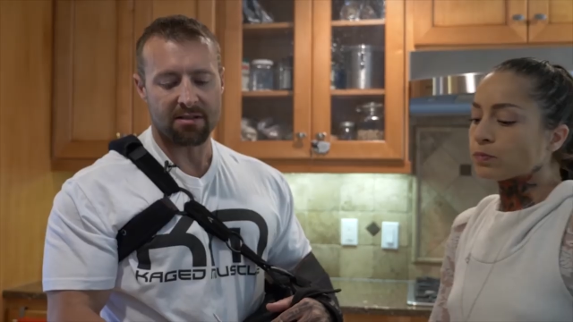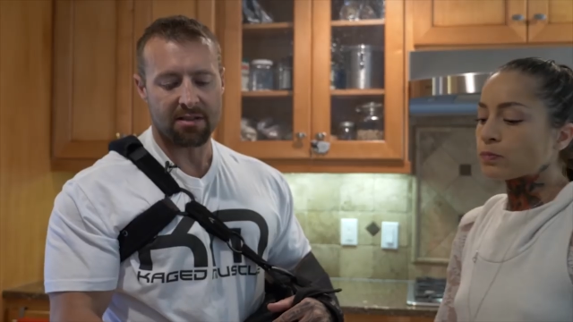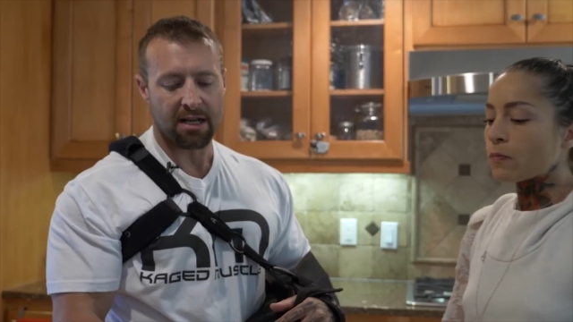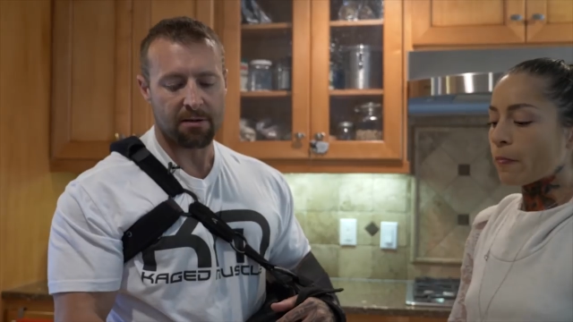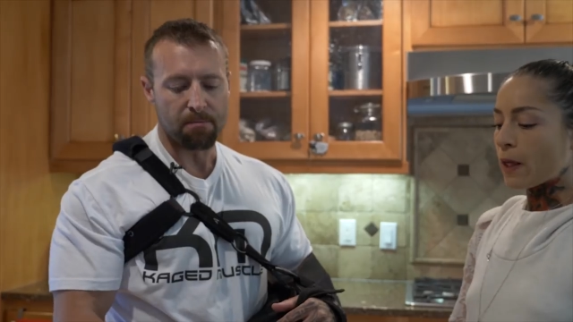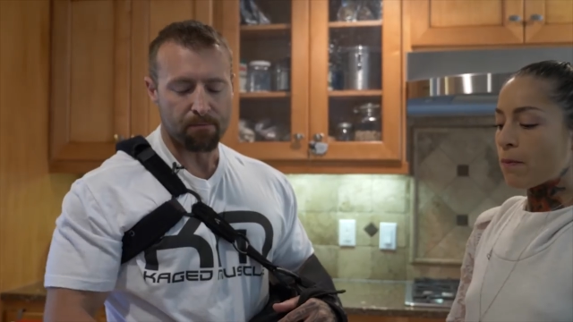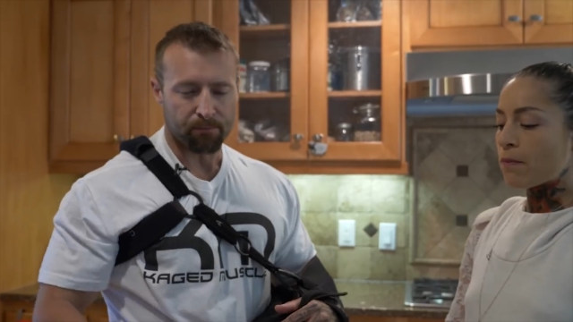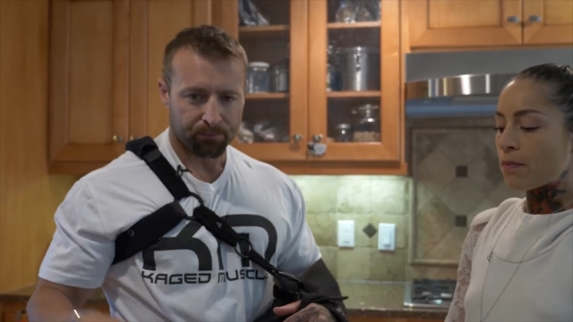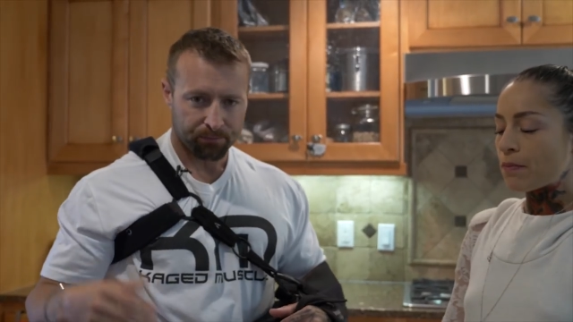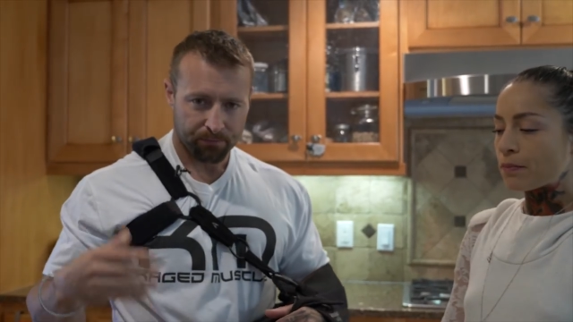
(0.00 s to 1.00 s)
Speaker 1: I said,
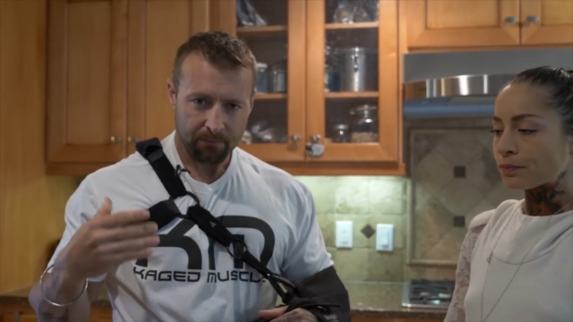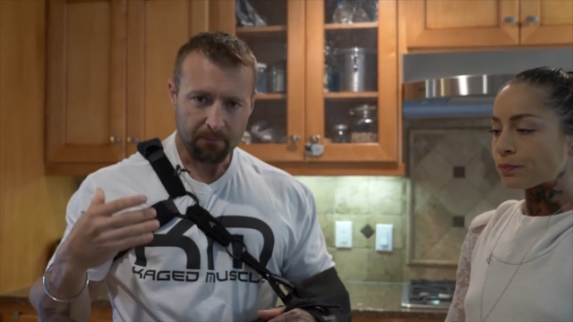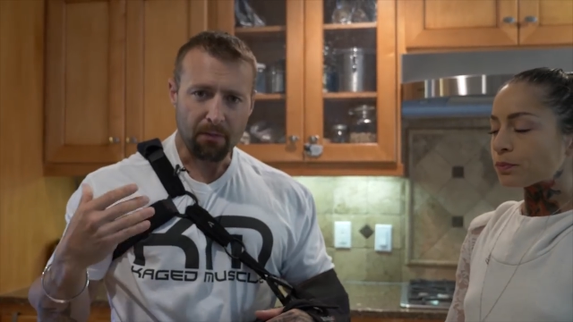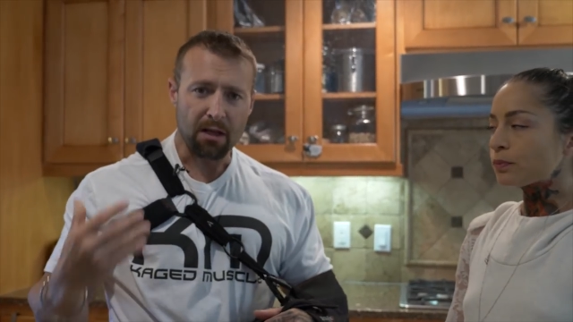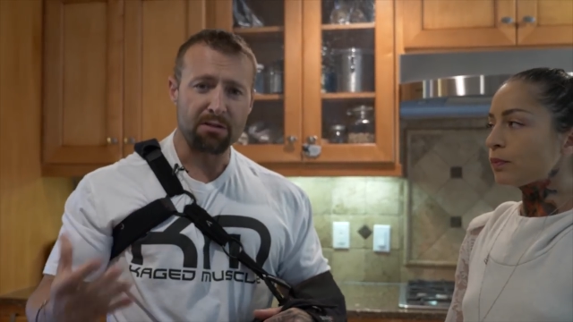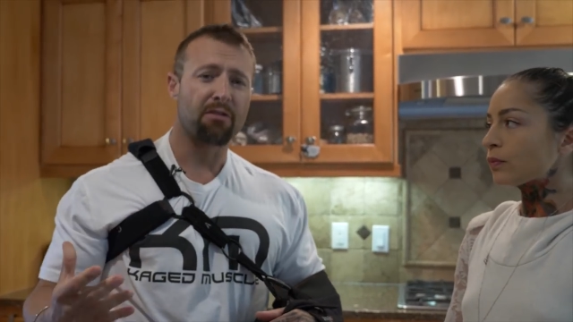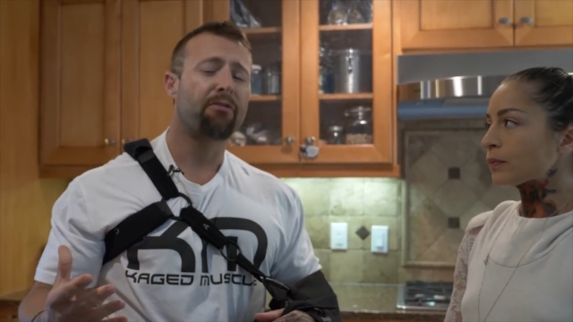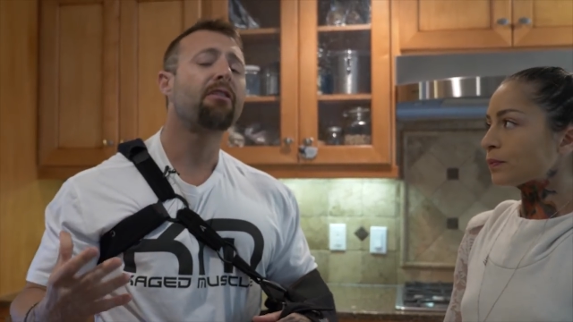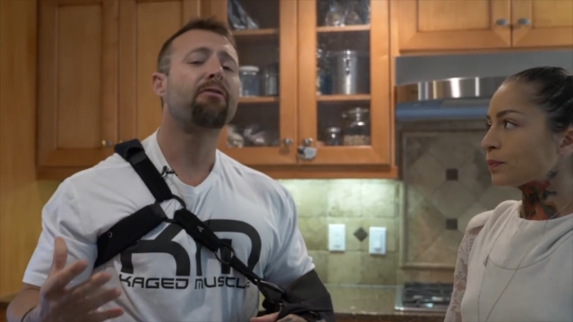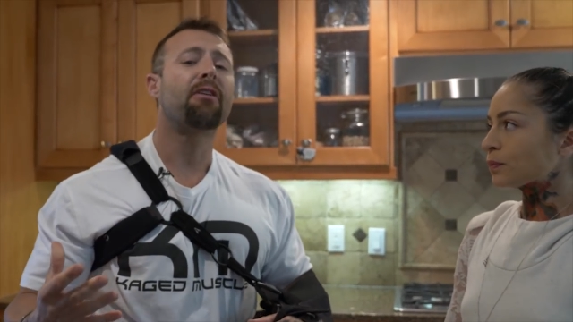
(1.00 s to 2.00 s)
so
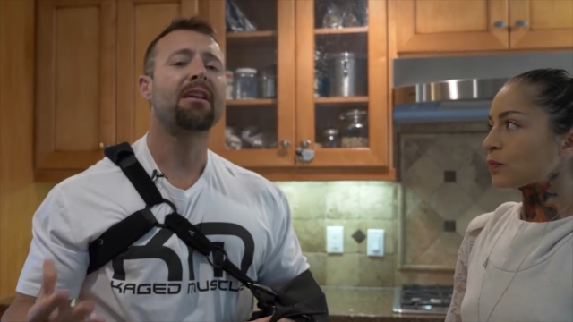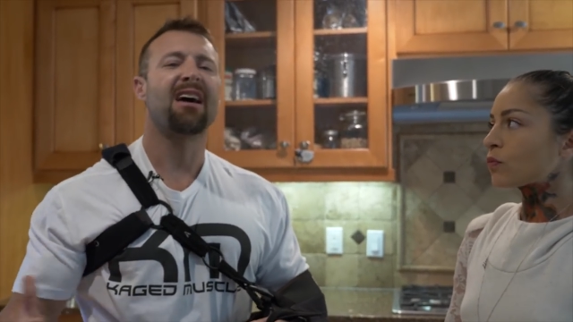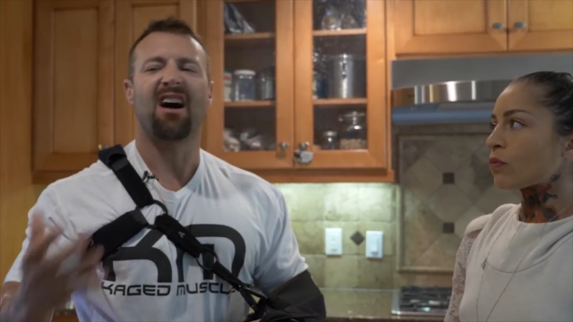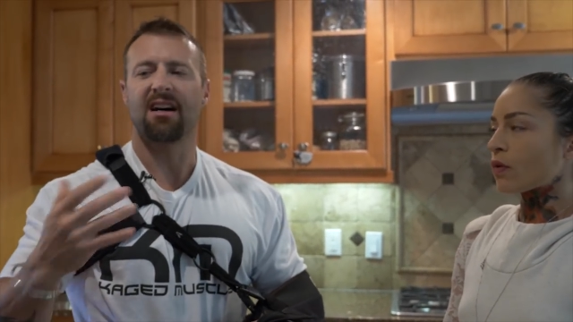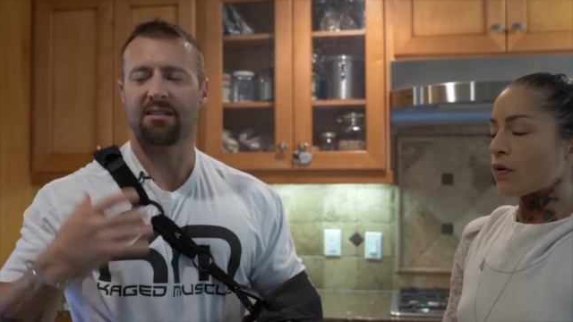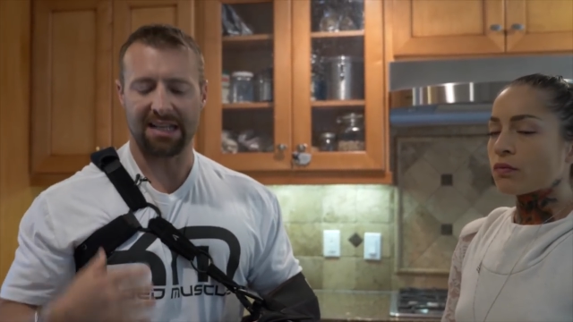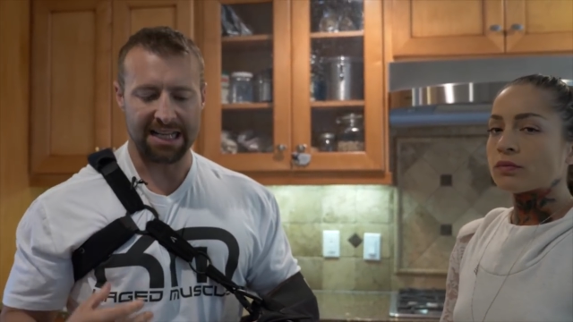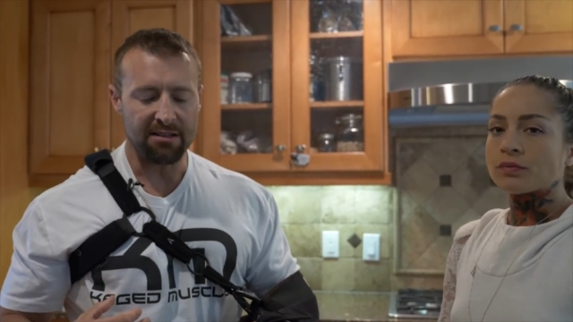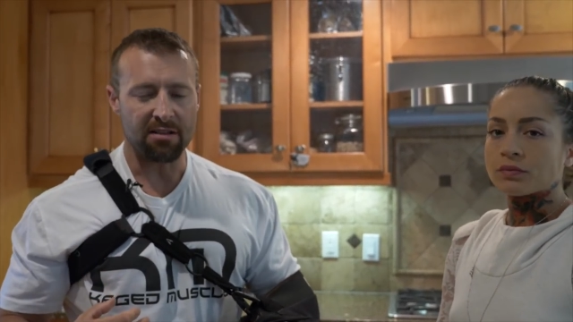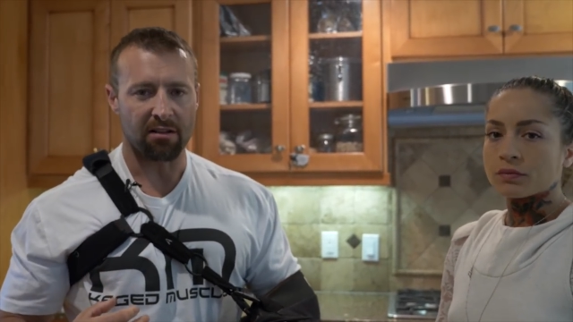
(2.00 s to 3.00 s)
if you find it hard to
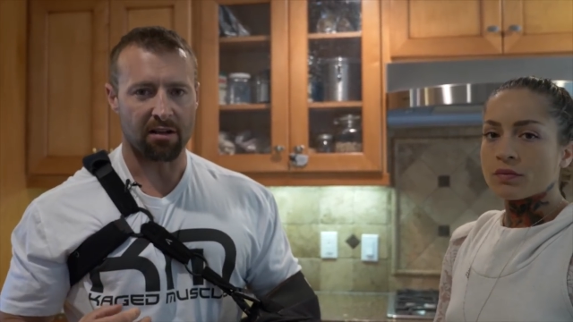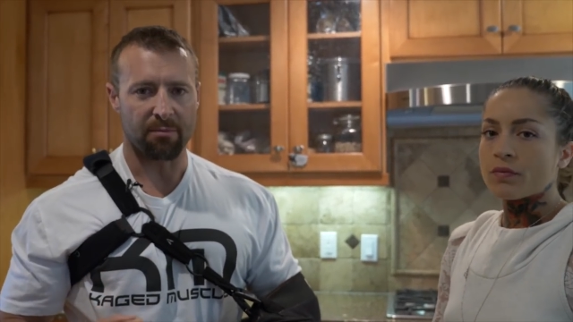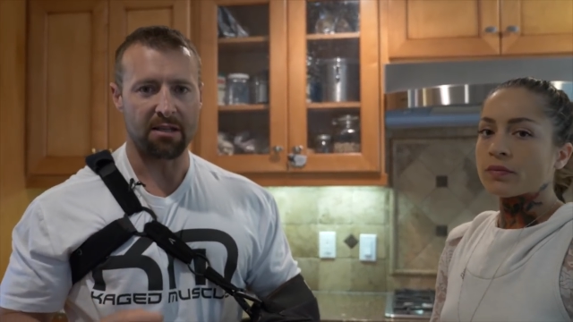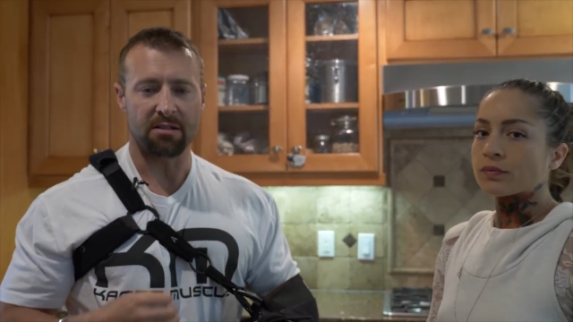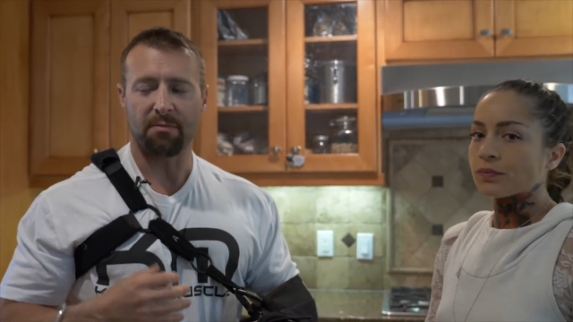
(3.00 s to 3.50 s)
eat a lot of meals,